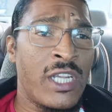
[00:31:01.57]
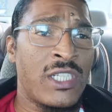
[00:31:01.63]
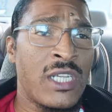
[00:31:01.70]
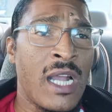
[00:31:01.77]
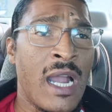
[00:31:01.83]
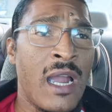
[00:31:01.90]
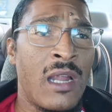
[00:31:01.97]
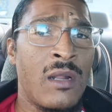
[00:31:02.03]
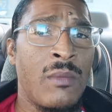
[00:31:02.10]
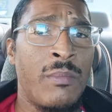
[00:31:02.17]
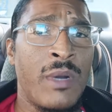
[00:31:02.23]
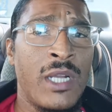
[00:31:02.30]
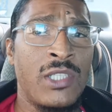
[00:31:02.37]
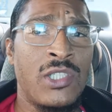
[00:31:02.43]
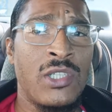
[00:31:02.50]
hired a
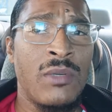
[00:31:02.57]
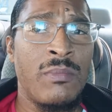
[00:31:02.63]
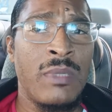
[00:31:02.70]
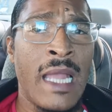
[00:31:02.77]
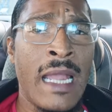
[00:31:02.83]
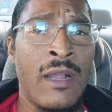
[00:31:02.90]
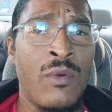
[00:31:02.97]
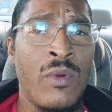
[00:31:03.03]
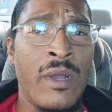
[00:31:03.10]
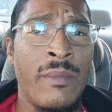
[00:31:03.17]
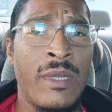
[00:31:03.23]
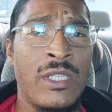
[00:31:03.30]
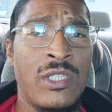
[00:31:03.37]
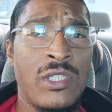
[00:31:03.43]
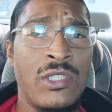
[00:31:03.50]
bunch of black
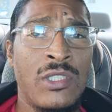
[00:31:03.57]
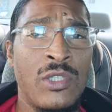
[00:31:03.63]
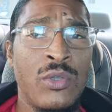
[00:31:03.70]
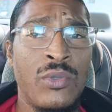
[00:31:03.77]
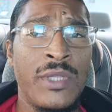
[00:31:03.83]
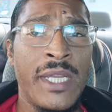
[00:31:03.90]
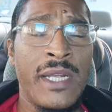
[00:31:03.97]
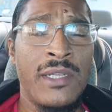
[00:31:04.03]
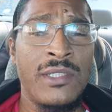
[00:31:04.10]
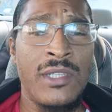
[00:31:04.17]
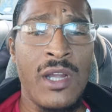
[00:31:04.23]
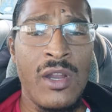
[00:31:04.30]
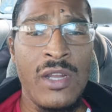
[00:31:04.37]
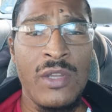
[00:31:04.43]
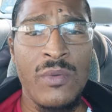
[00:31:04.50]
women to do their
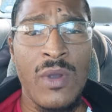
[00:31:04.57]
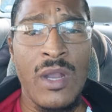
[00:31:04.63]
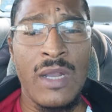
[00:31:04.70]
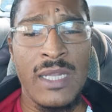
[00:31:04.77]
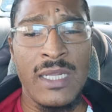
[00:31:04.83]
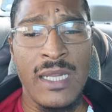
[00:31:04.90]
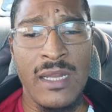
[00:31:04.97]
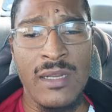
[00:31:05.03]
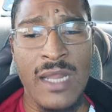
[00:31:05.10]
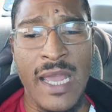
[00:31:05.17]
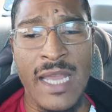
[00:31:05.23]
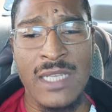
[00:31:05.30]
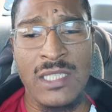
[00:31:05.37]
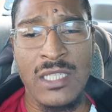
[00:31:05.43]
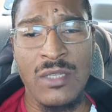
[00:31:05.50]
dirty work and their
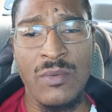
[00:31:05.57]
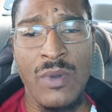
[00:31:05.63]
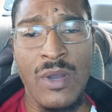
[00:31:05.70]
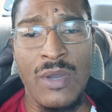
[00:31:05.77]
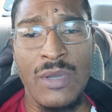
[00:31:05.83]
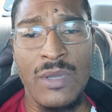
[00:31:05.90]
nasty work.